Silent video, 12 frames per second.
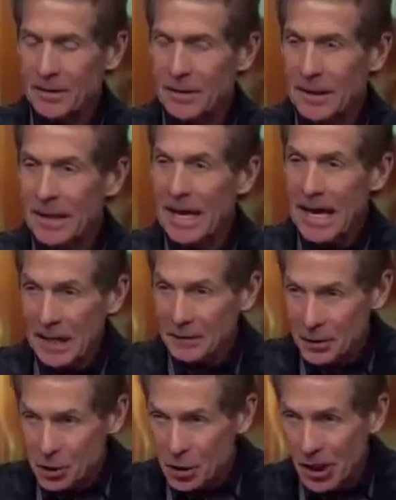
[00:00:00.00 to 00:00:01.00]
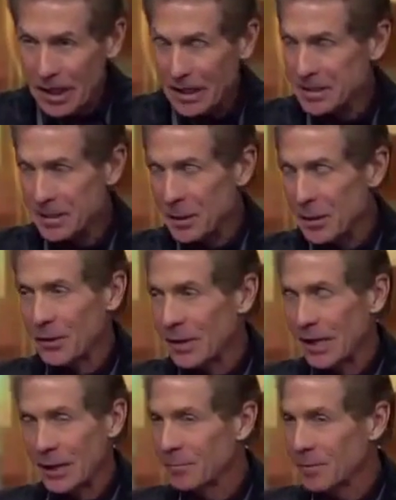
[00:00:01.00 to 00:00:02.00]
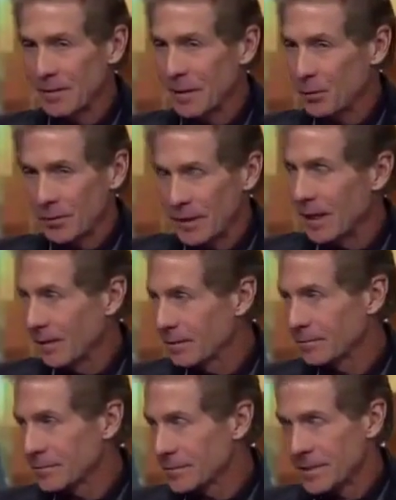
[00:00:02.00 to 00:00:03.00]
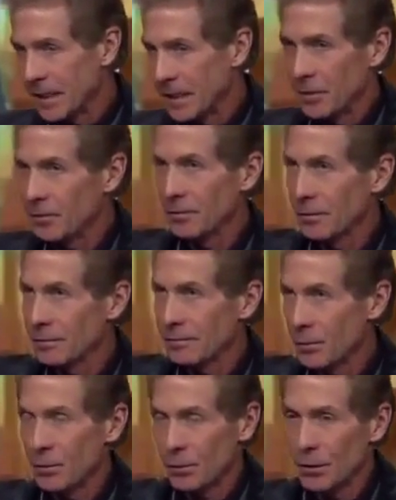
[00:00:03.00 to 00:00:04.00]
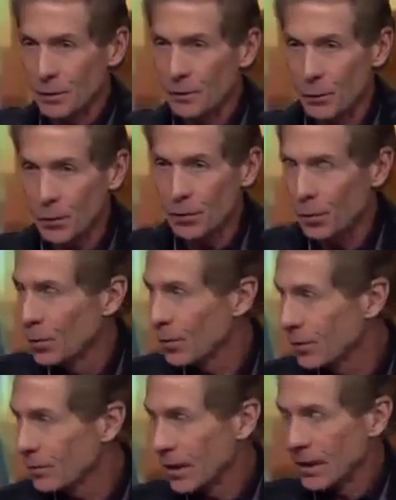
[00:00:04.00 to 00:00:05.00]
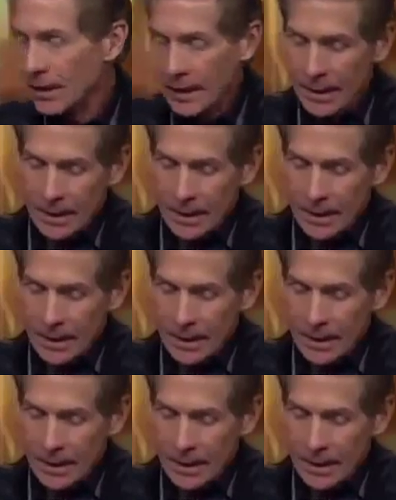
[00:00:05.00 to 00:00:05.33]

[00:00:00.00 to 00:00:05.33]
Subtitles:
And then at the Giants, another game that they were down 10 early in the fourth quarter, right?